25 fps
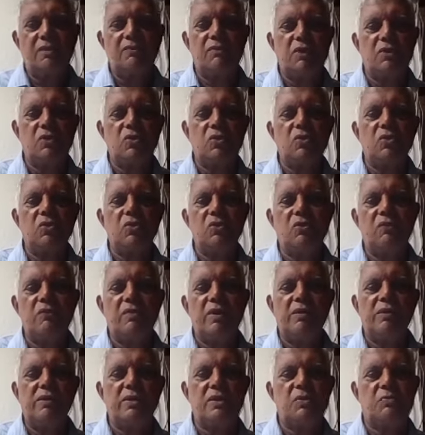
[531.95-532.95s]
It was so
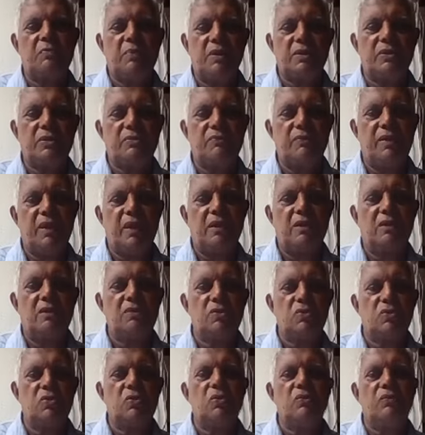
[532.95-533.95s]
very specific,
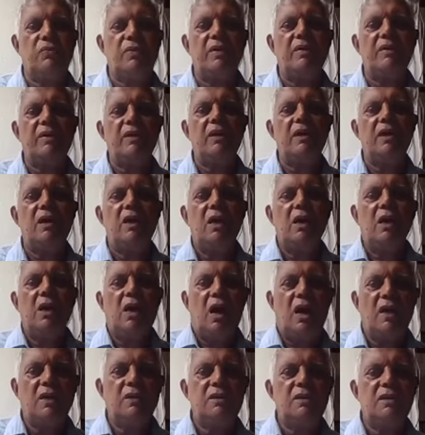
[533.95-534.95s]
so very
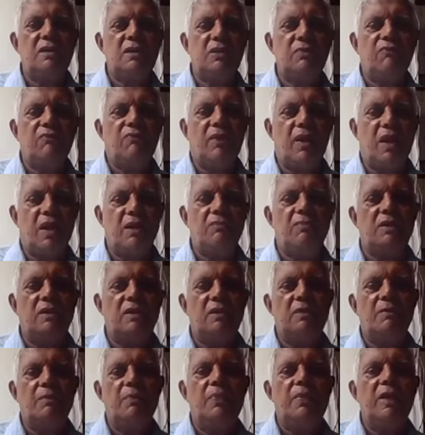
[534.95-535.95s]

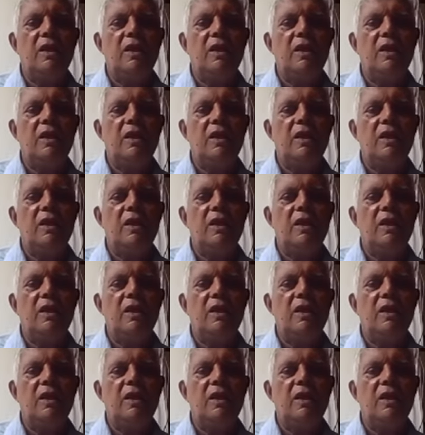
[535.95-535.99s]
identifiable.